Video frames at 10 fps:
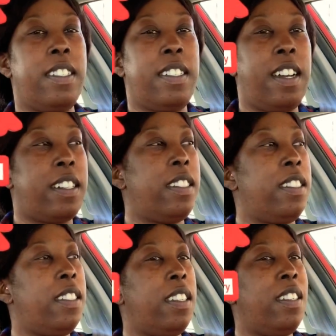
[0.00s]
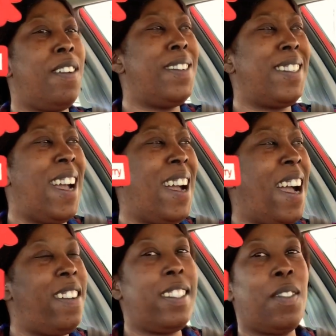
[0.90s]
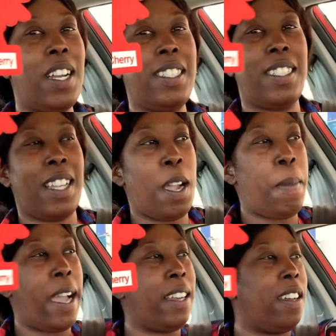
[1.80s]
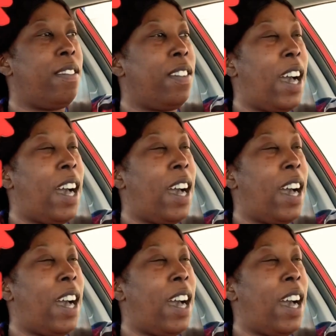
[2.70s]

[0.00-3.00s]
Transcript: No, it's not. How is that racist? Everybody knows.